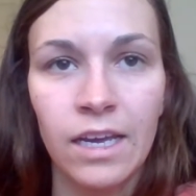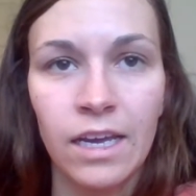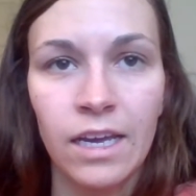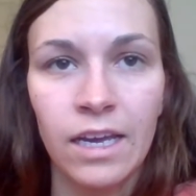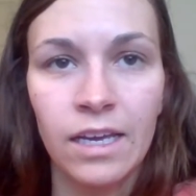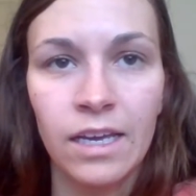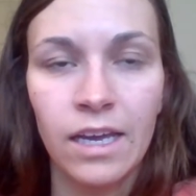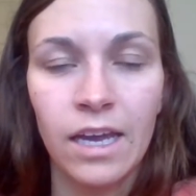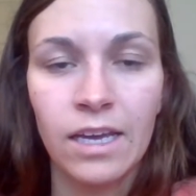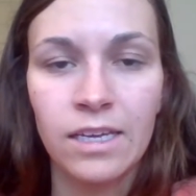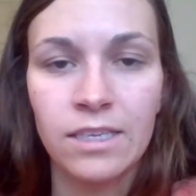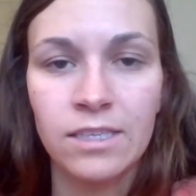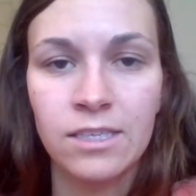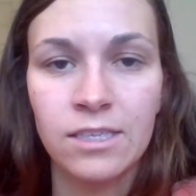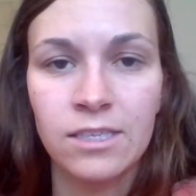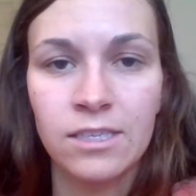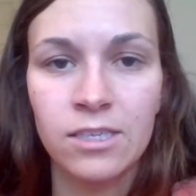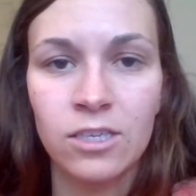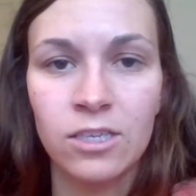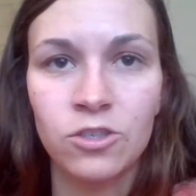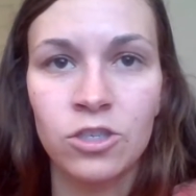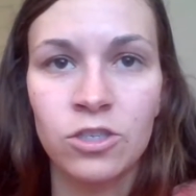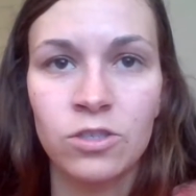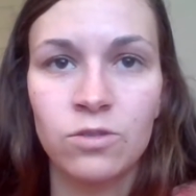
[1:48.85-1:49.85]
In cases
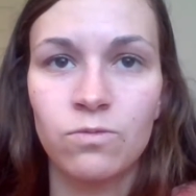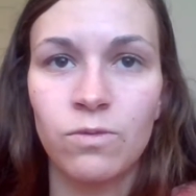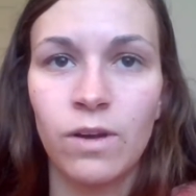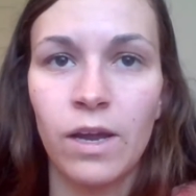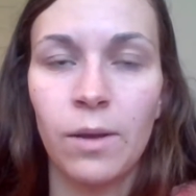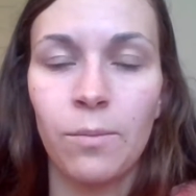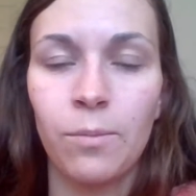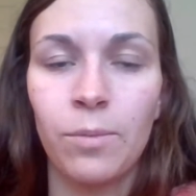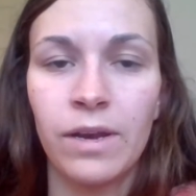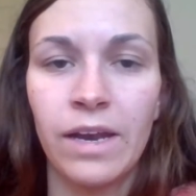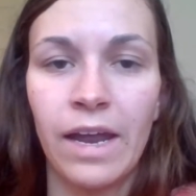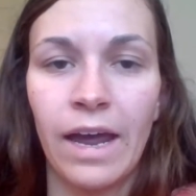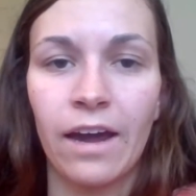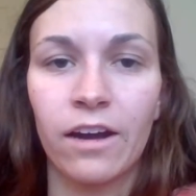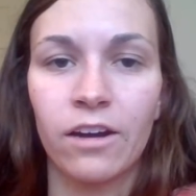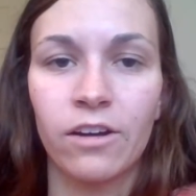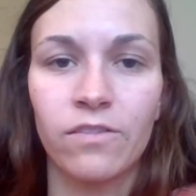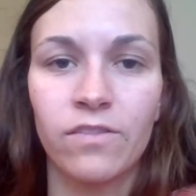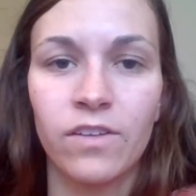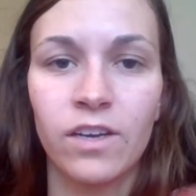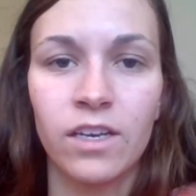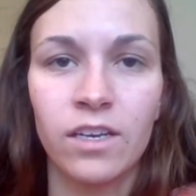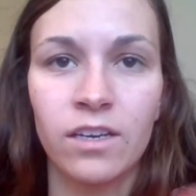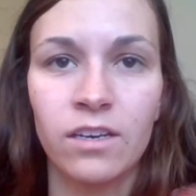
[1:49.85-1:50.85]
such as rape and
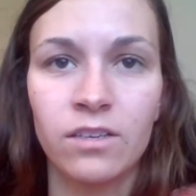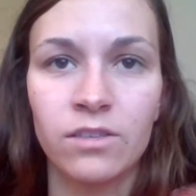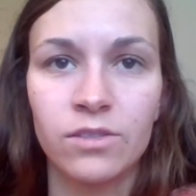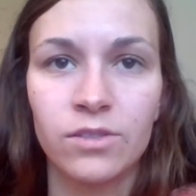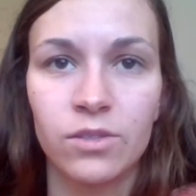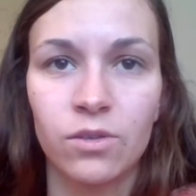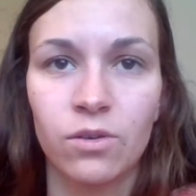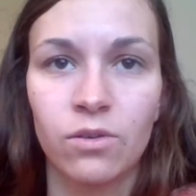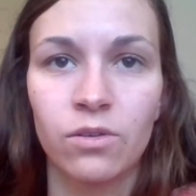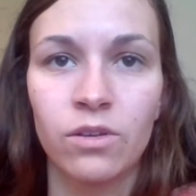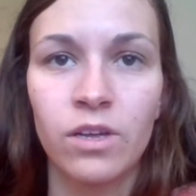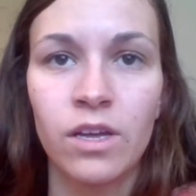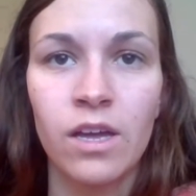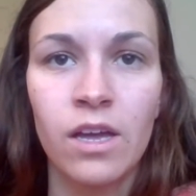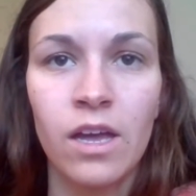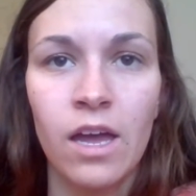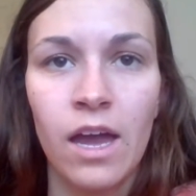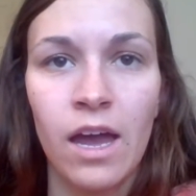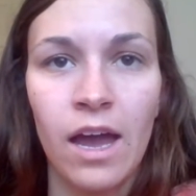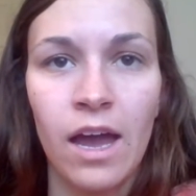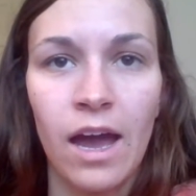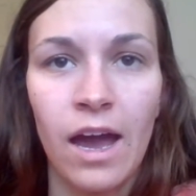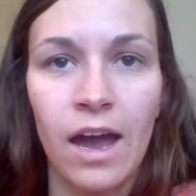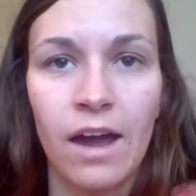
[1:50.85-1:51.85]
aggravated assault,
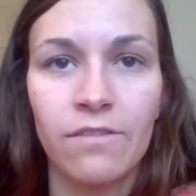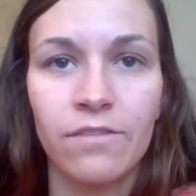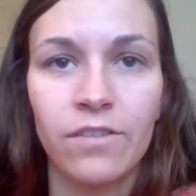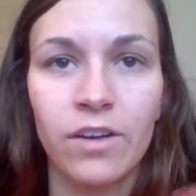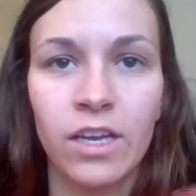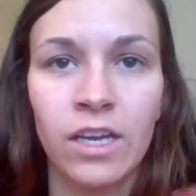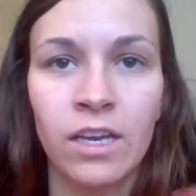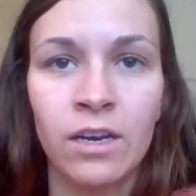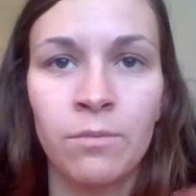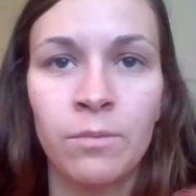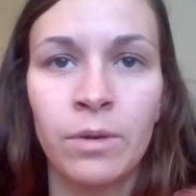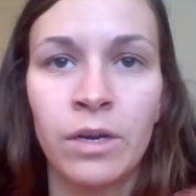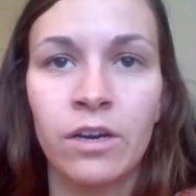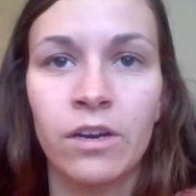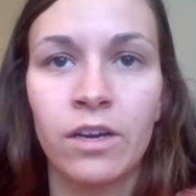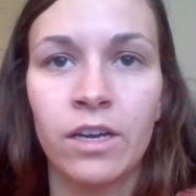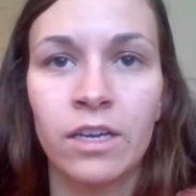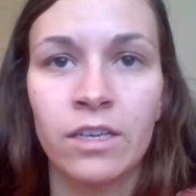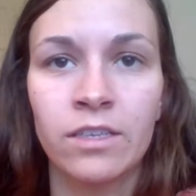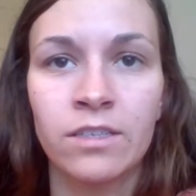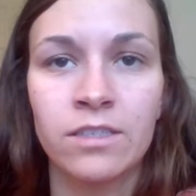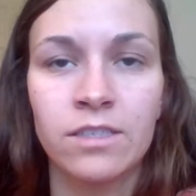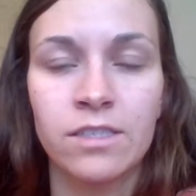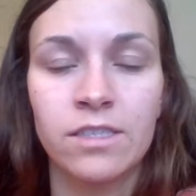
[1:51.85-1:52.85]
African
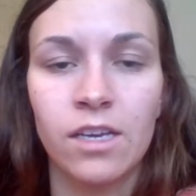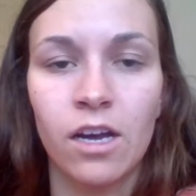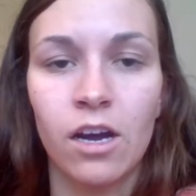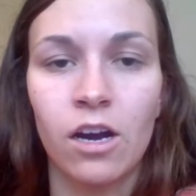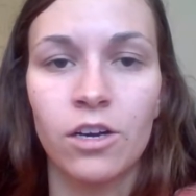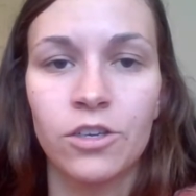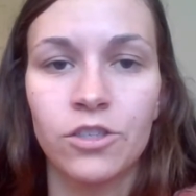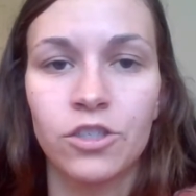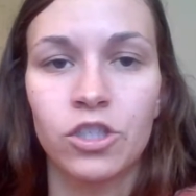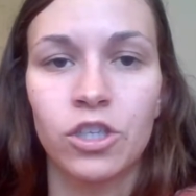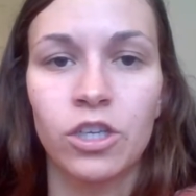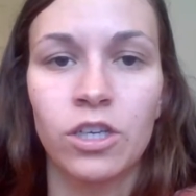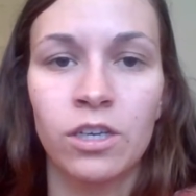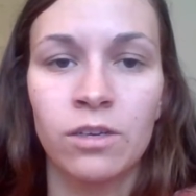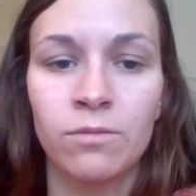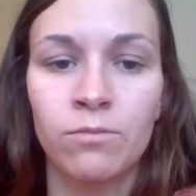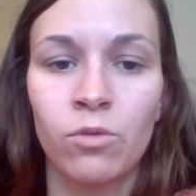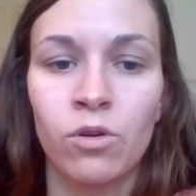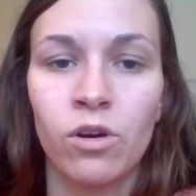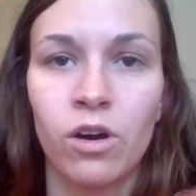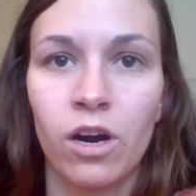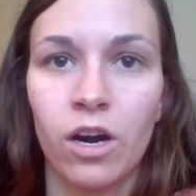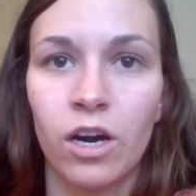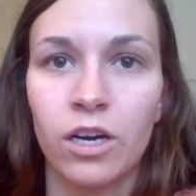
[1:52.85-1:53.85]
Americans are treated
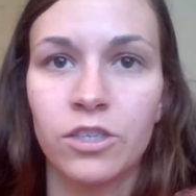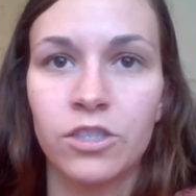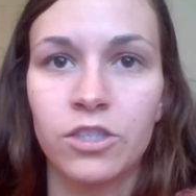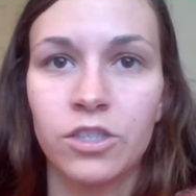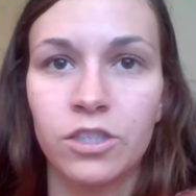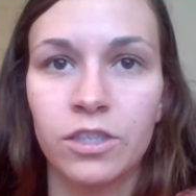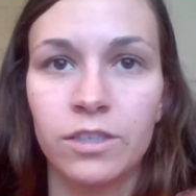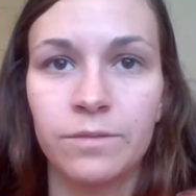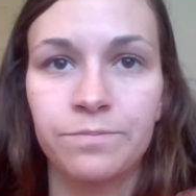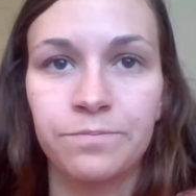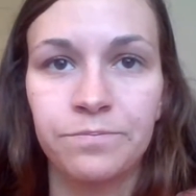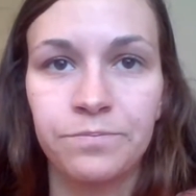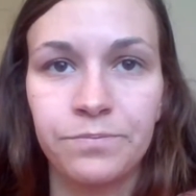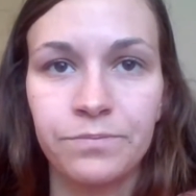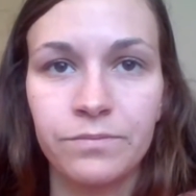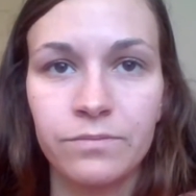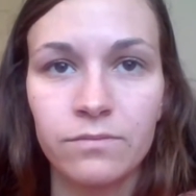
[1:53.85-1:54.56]
more harshly.